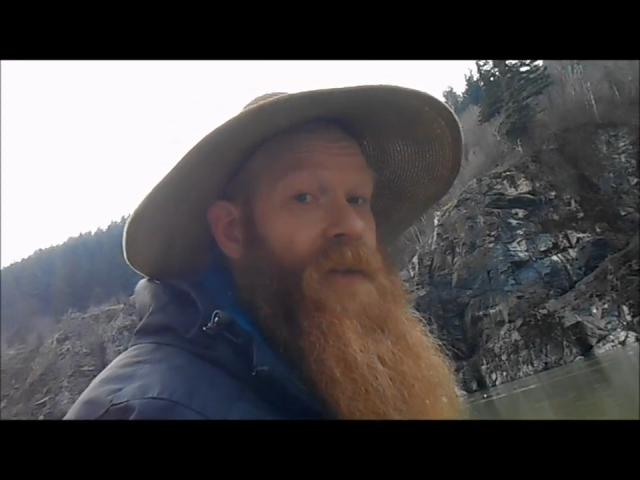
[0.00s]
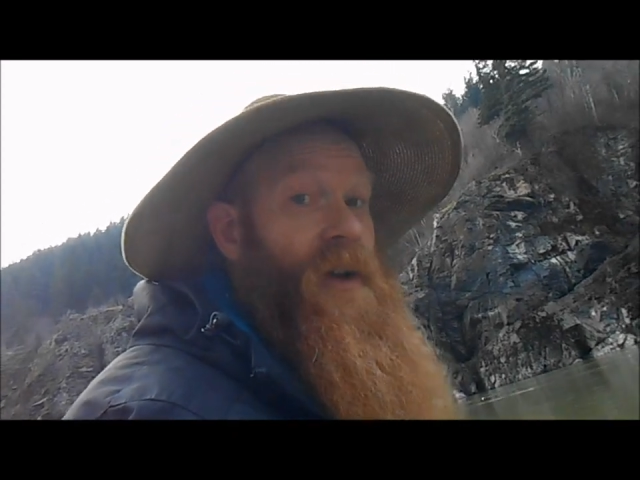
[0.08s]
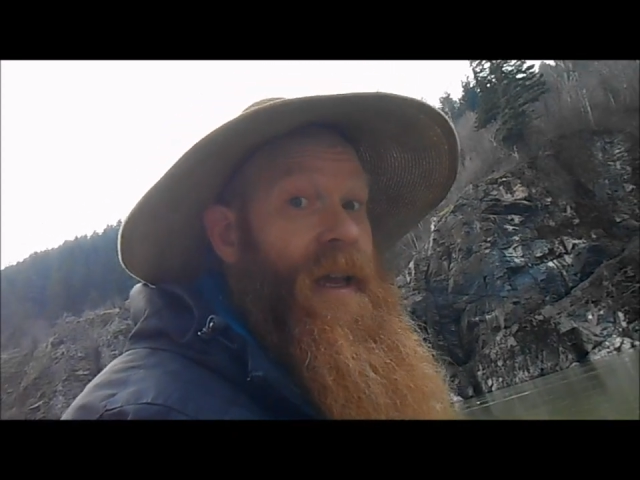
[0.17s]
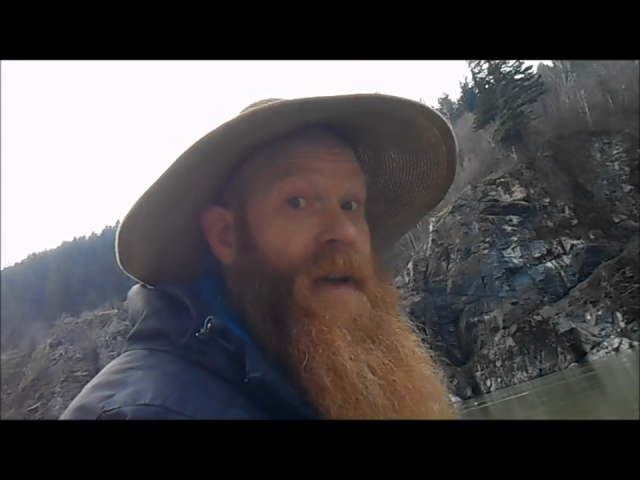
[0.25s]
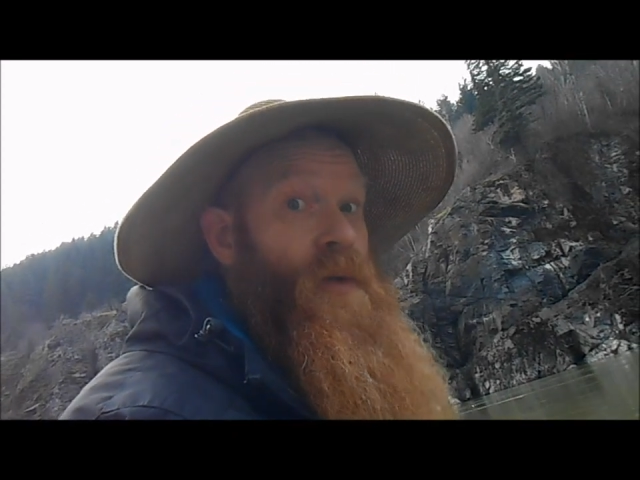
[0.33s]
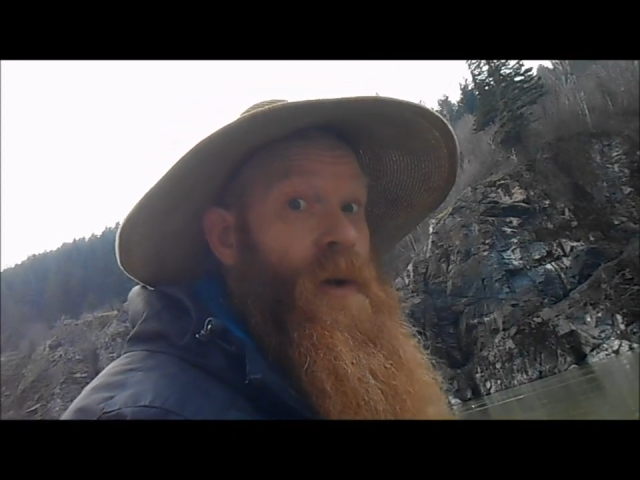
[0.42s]
a good
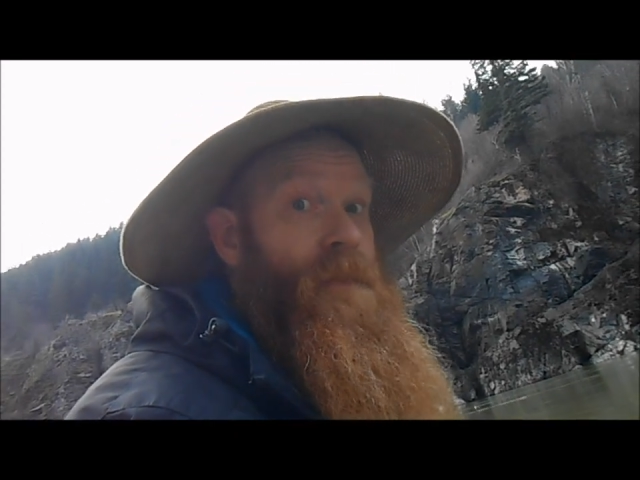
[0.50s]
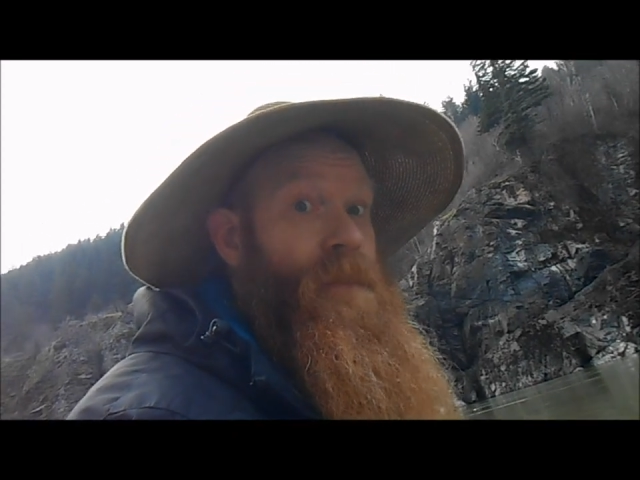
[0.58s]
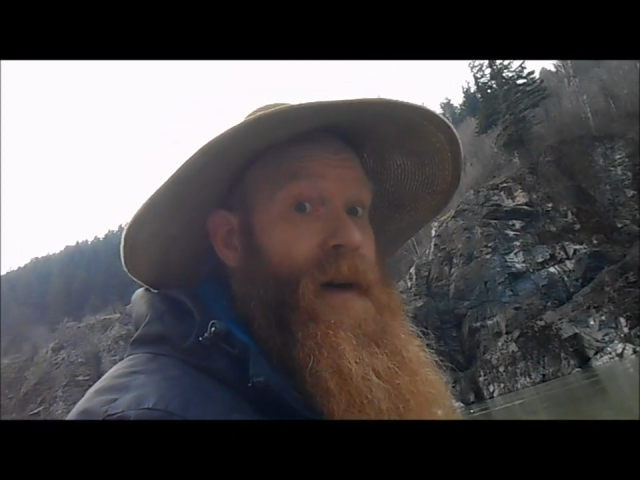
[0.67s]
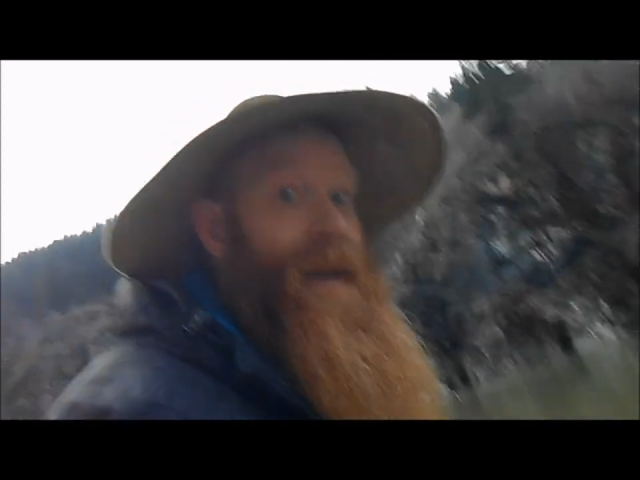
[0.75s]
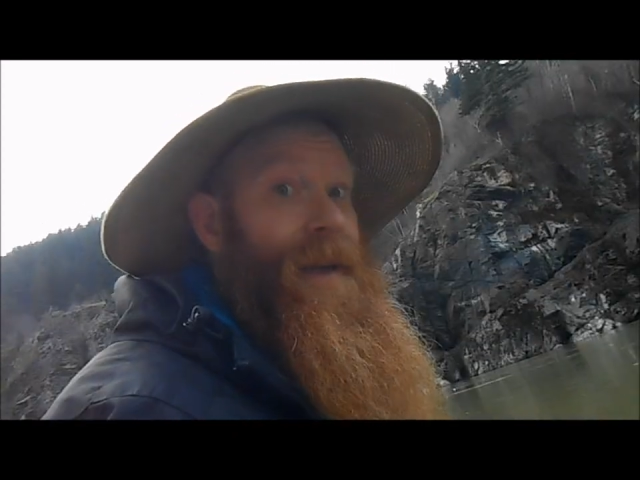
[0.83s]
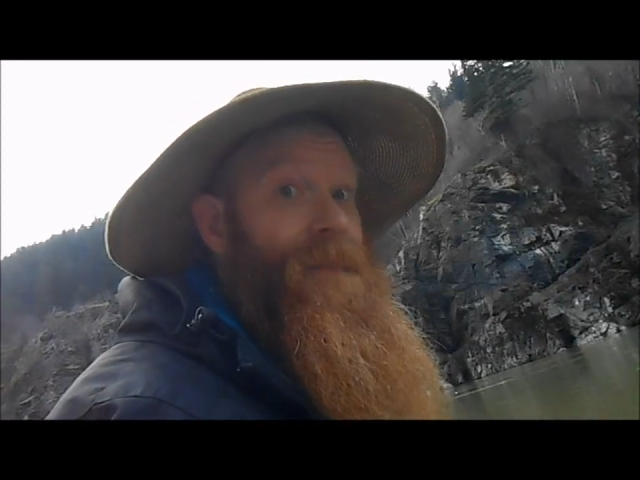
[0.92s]
day, everyone.
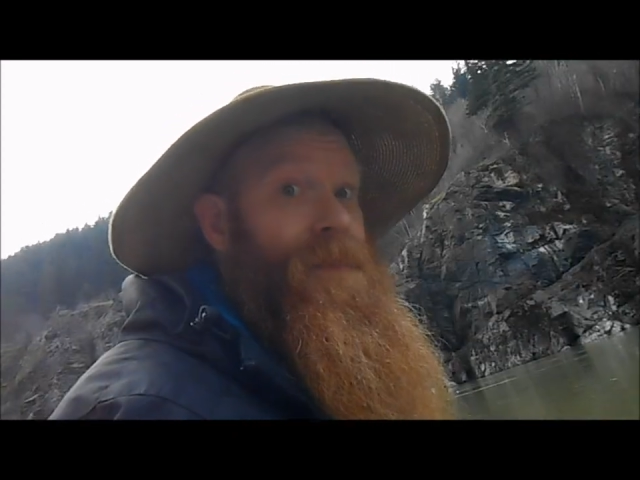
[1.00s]
Bye.